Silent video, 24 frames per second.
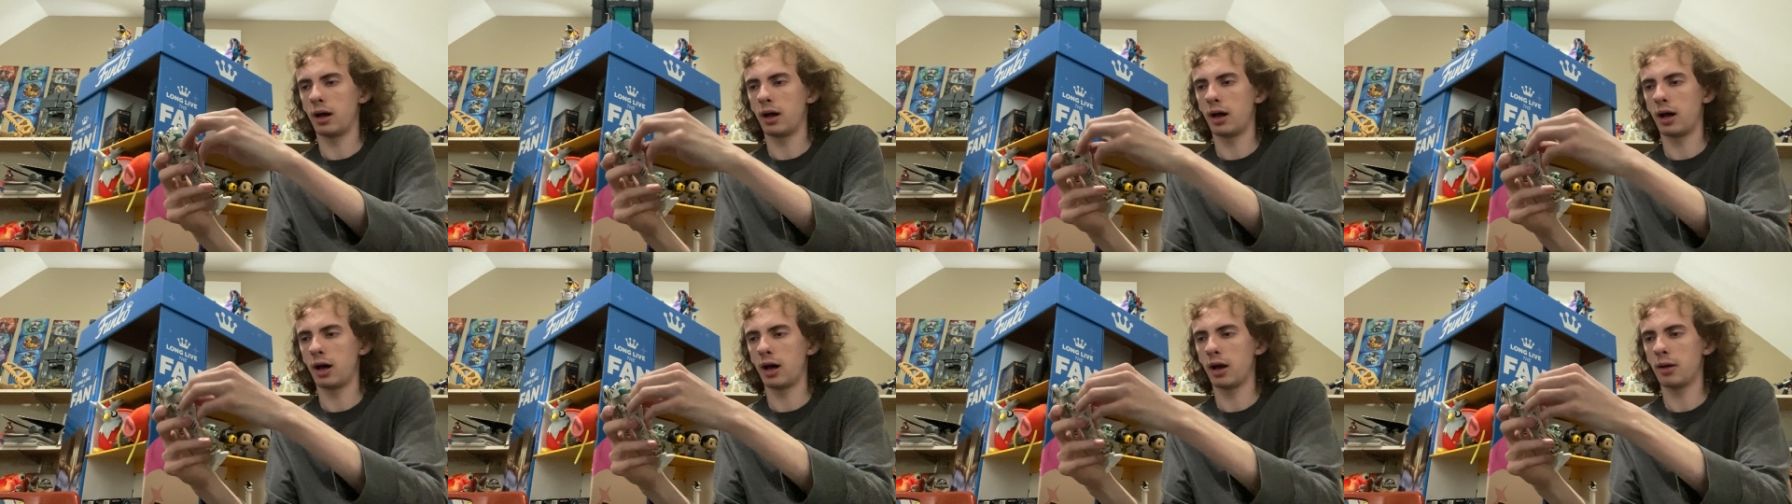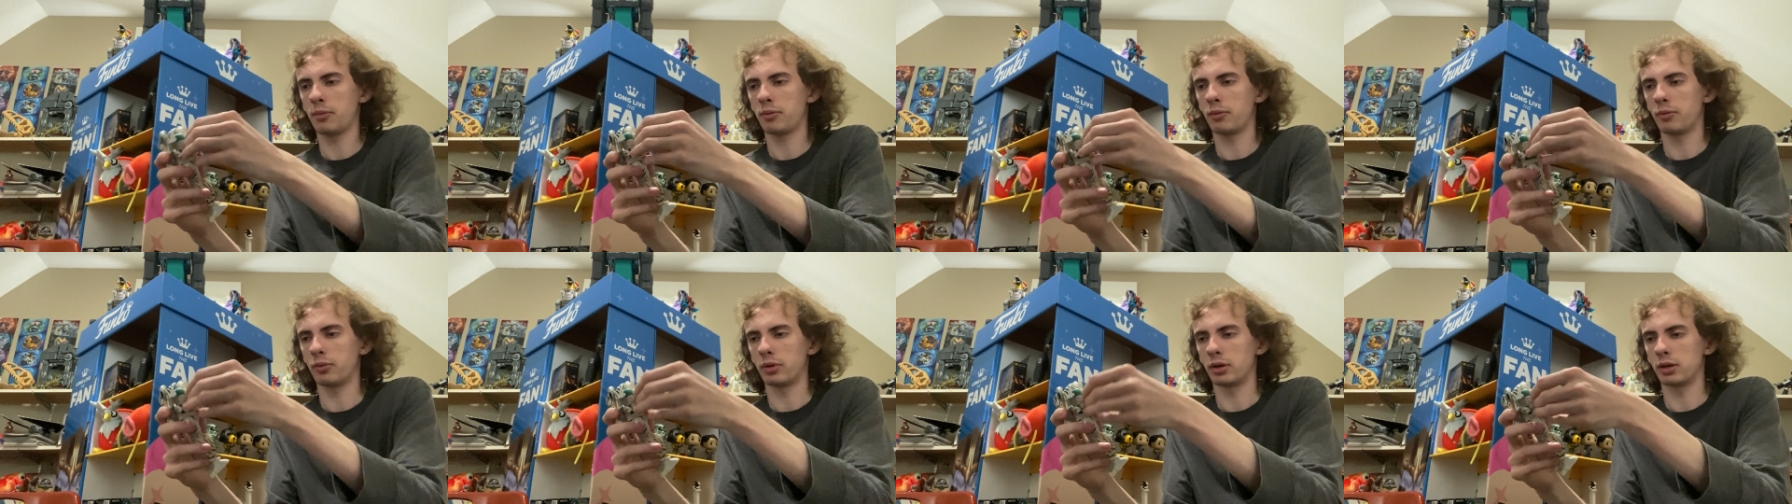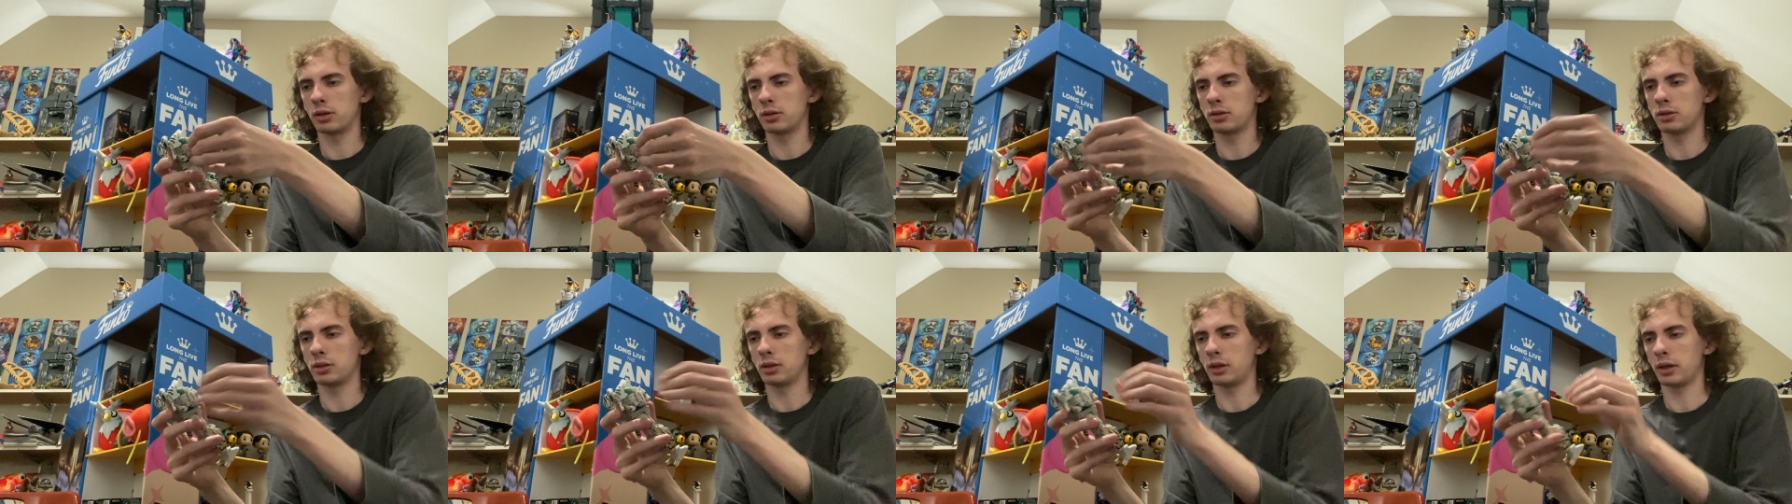
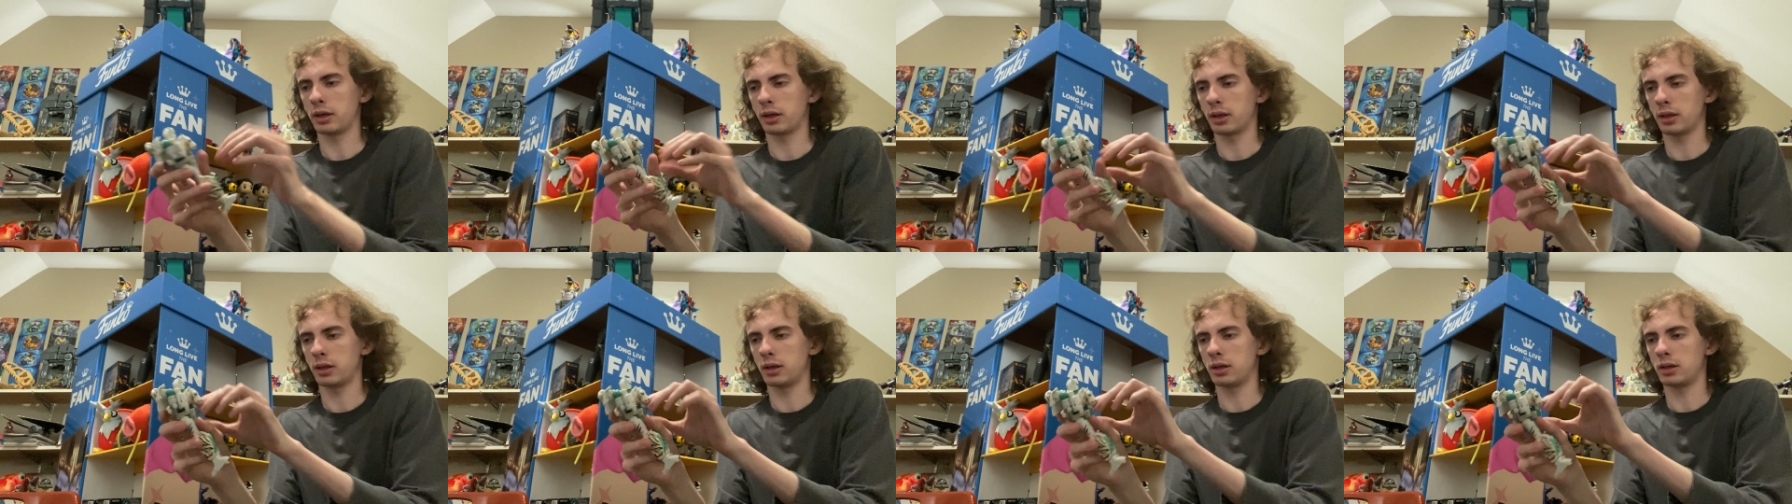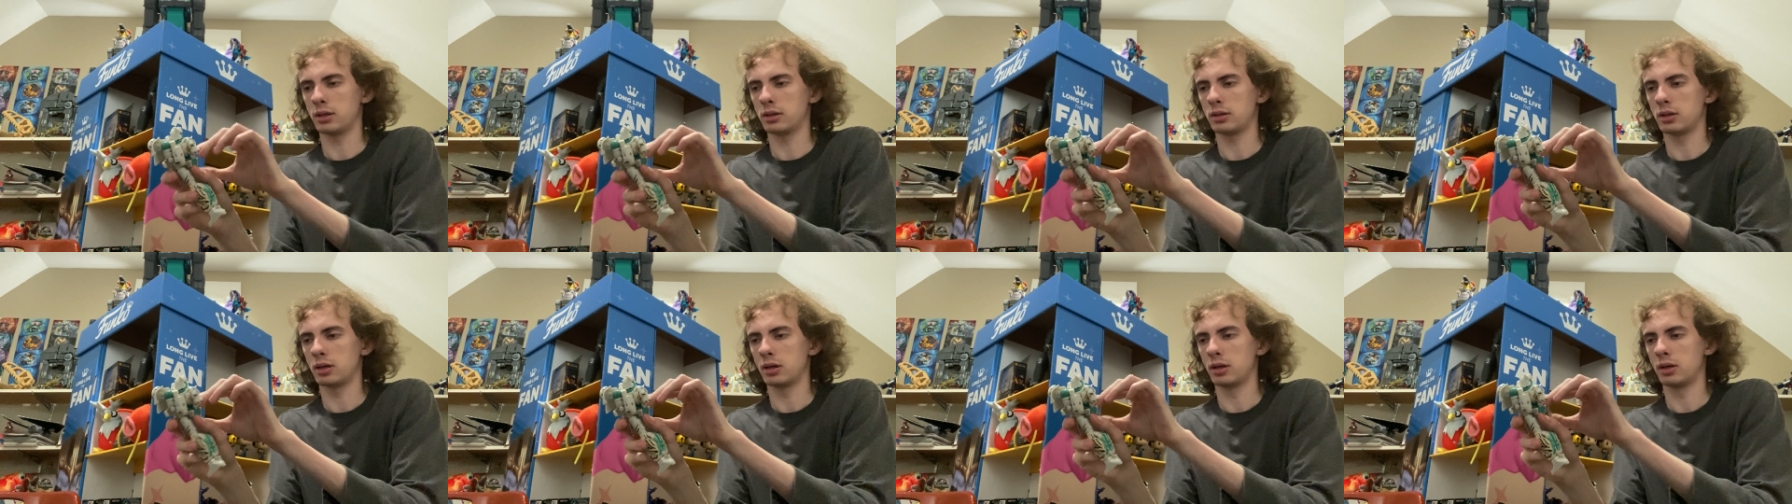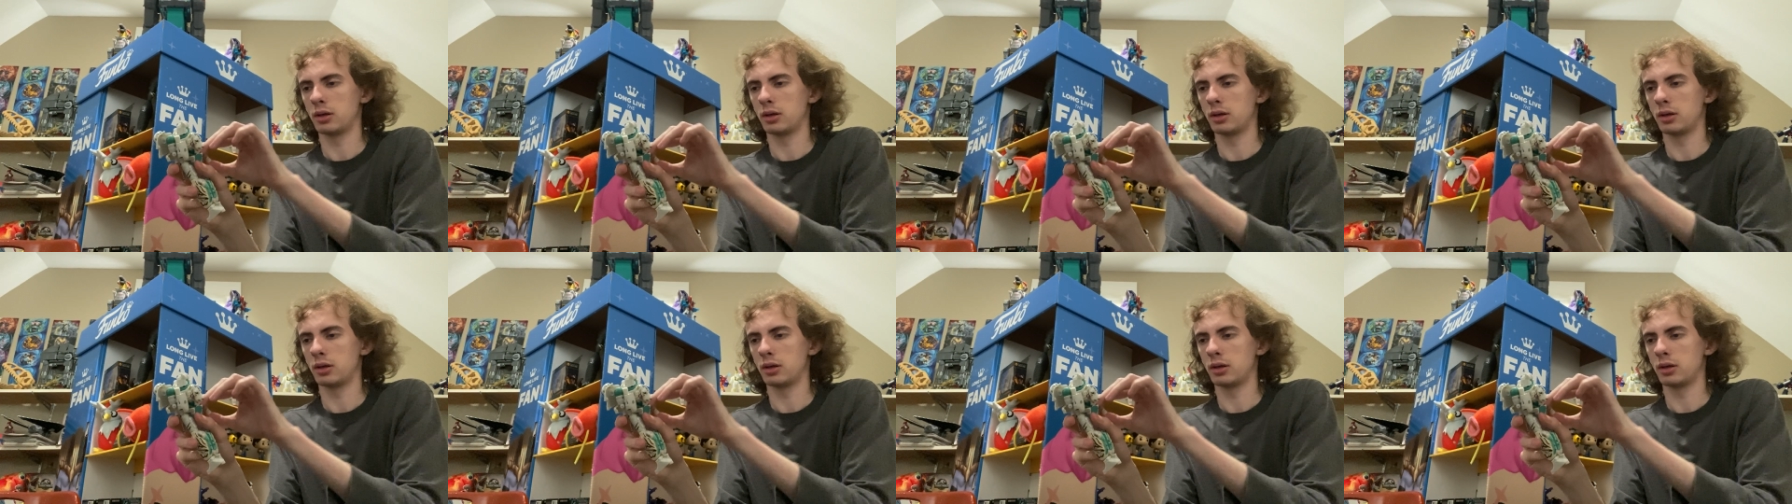upwards like this.